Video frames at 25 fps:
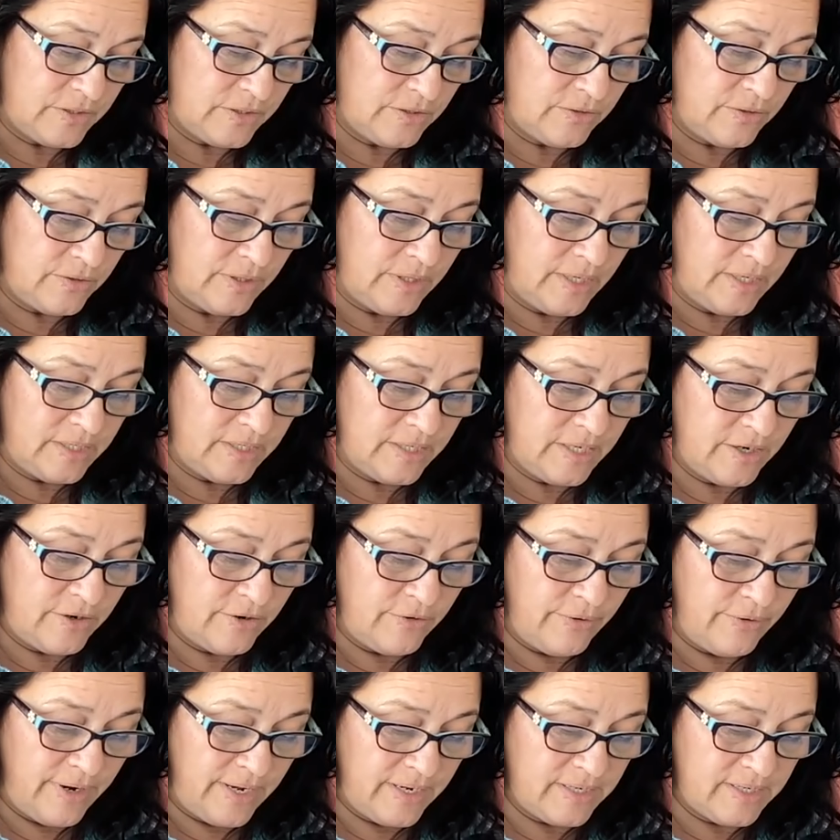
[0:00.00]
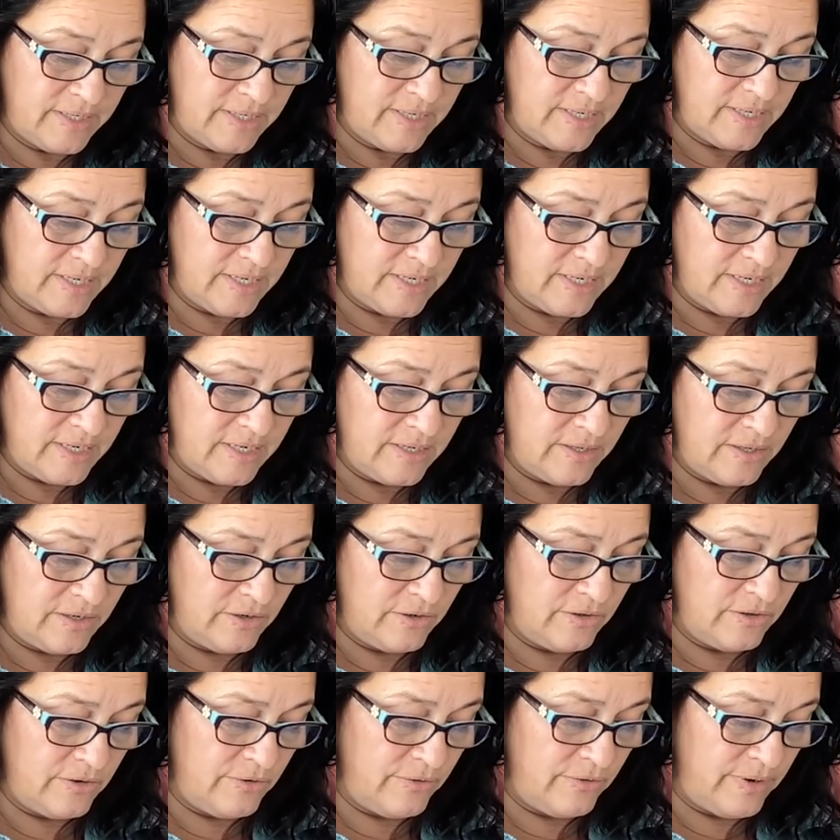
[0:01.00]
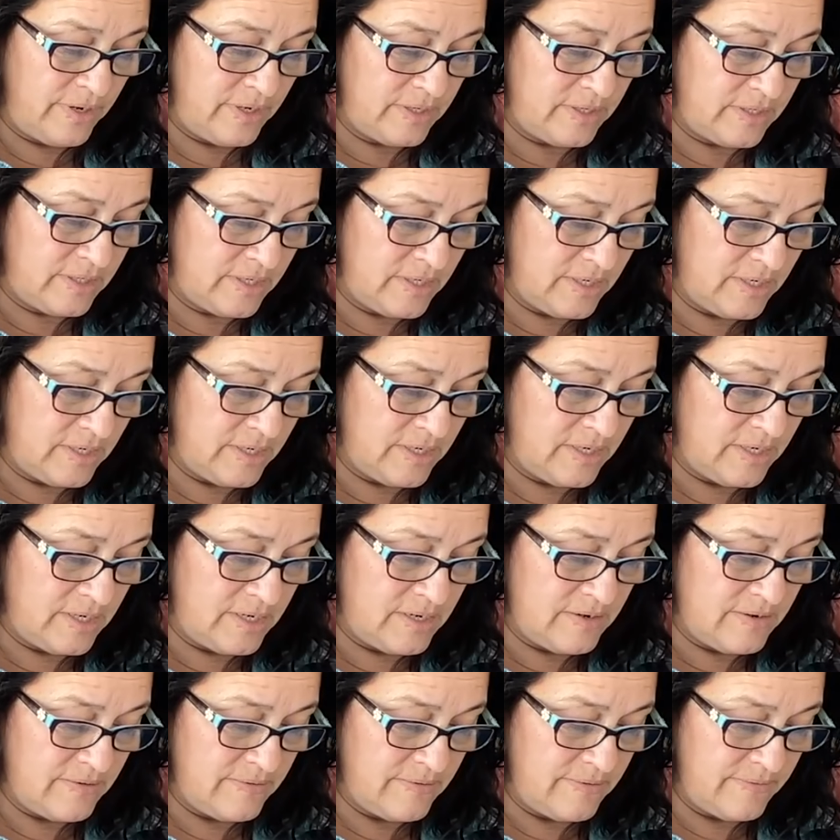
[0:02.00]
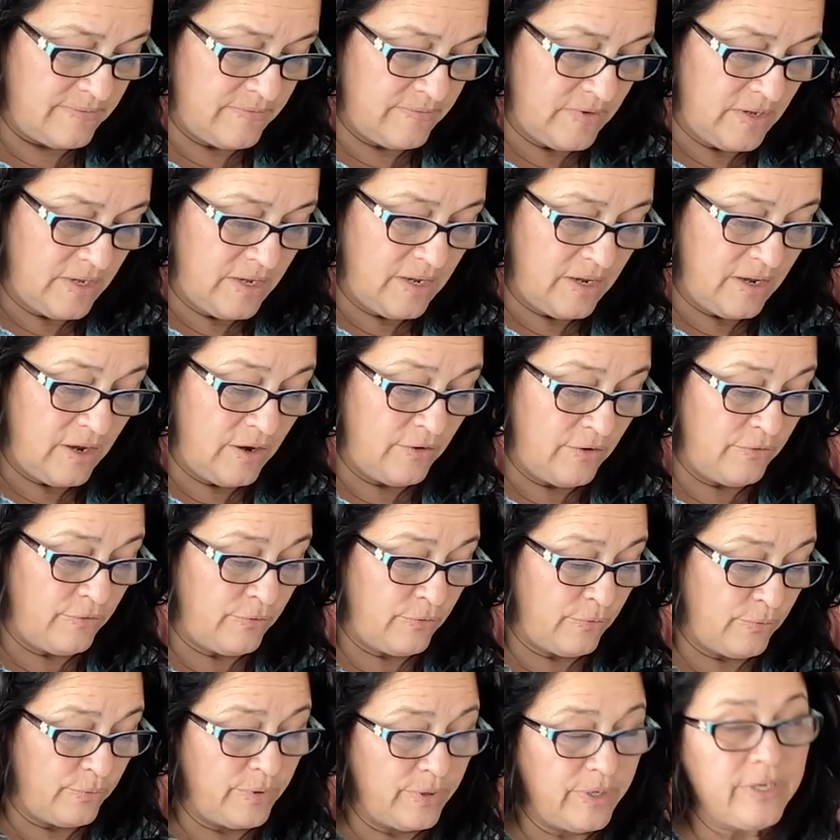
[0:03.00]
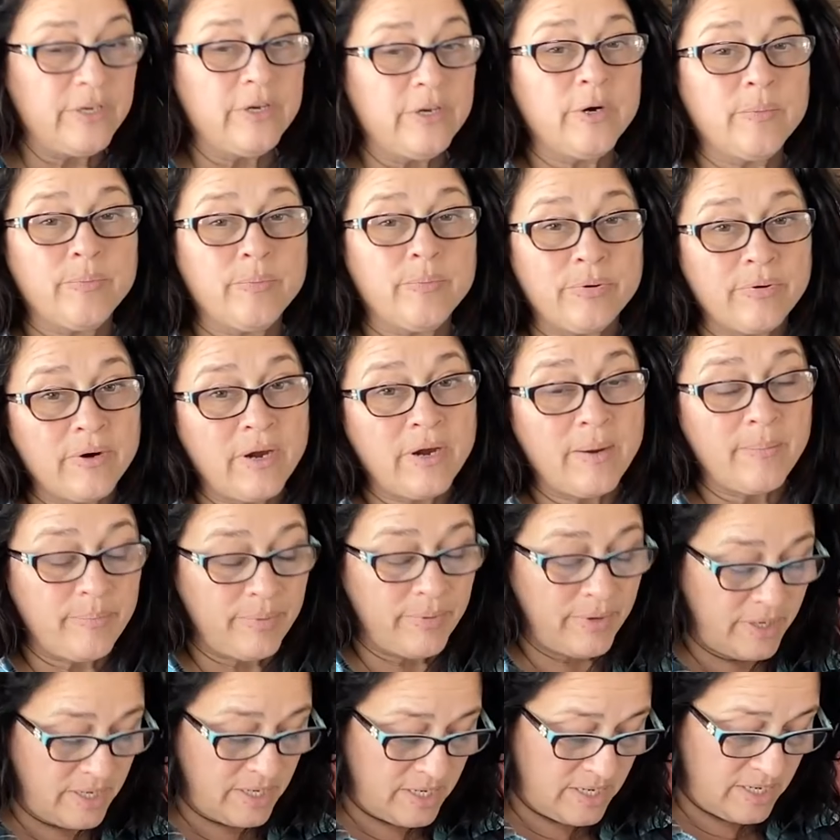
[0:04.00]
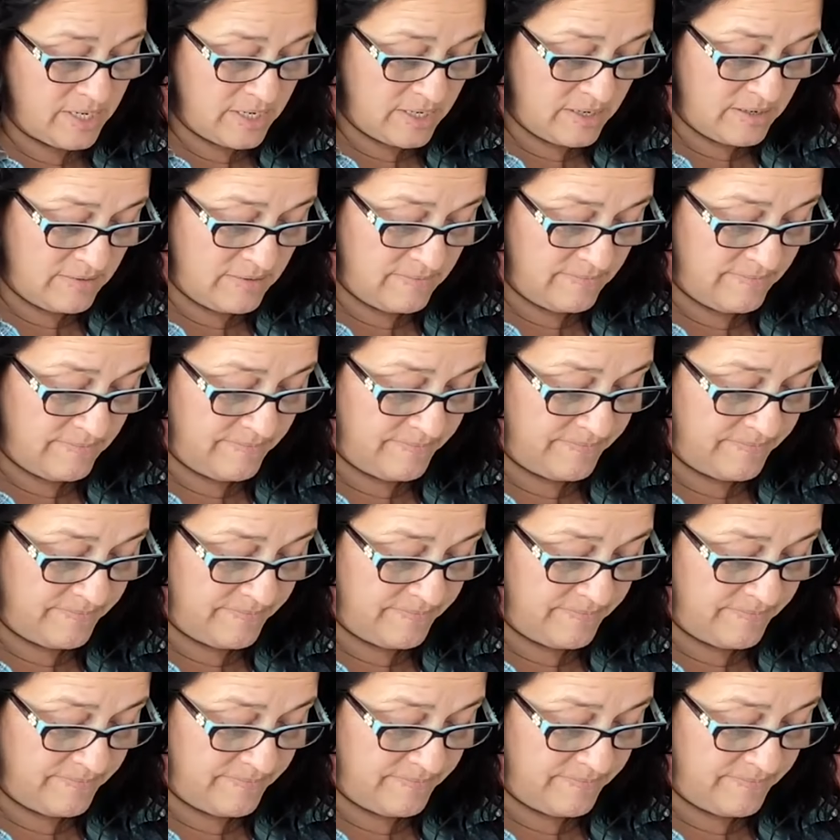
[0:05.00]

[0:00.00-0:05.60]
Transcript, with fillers: So then they say grantee, that you're the grantee of real property.